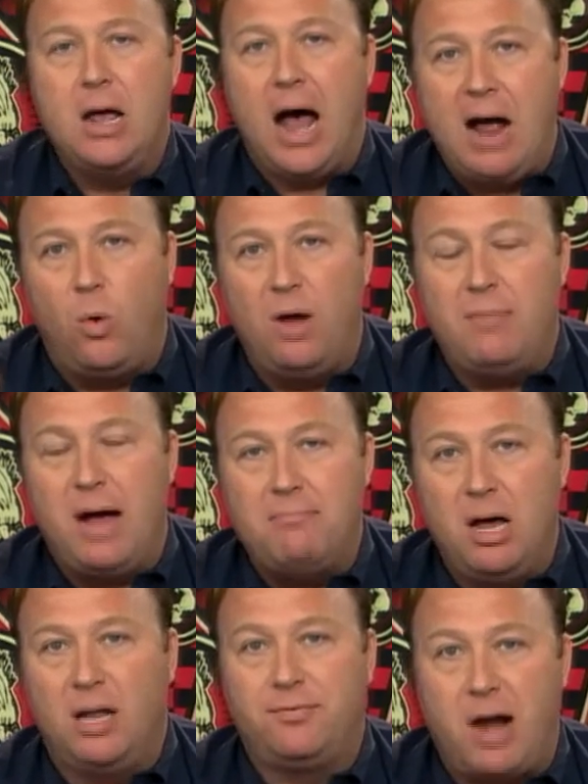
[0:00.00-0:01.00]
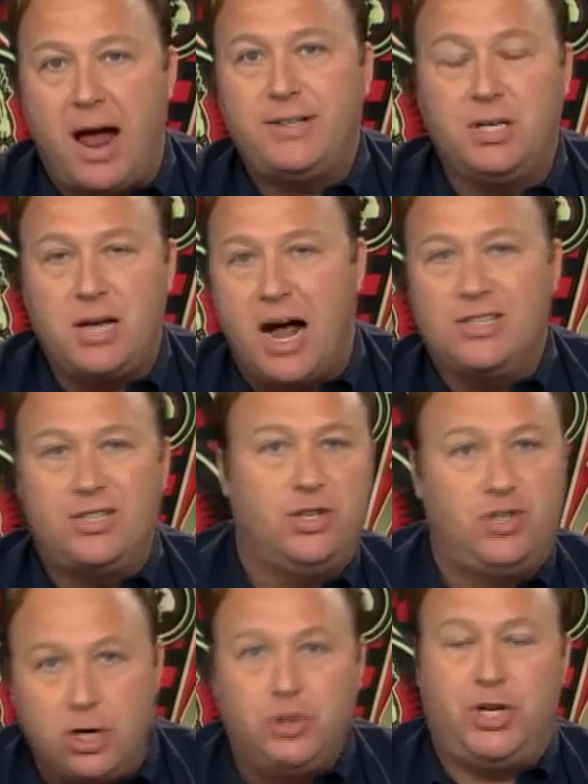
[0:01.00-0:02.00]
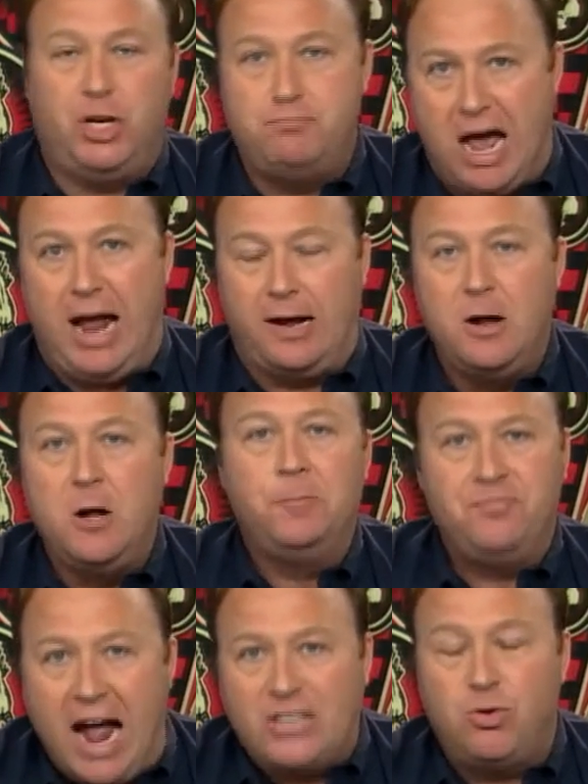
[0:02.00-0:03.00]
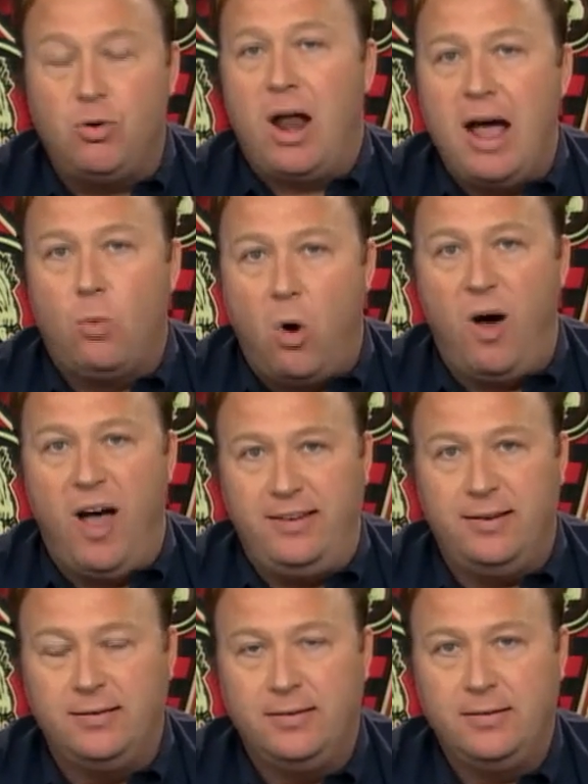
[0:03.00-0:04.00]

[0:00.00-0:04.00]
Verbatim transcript: I want my Bill of Rights and Constitution back. That's what I want.